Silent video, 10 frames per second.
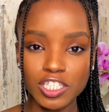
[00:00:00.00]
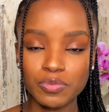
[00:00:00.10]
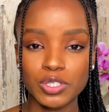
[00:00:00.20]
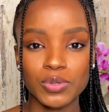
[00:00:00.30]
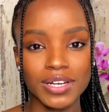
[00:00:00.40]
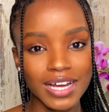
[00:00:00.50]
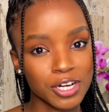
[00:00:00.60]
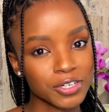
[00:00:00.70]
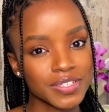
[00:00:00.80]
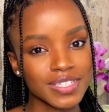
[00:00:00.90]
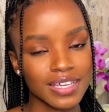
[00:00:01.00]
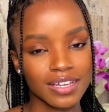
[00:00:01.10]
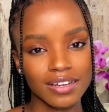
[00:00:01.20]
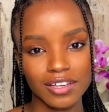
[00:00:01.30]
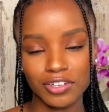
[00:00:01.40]
between our skin
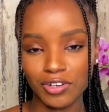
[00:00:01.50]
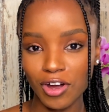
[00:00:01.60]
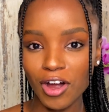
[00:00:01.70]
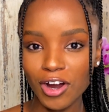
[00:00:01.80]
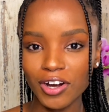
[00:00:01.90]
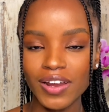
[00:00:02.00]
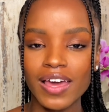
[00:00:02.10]
and a car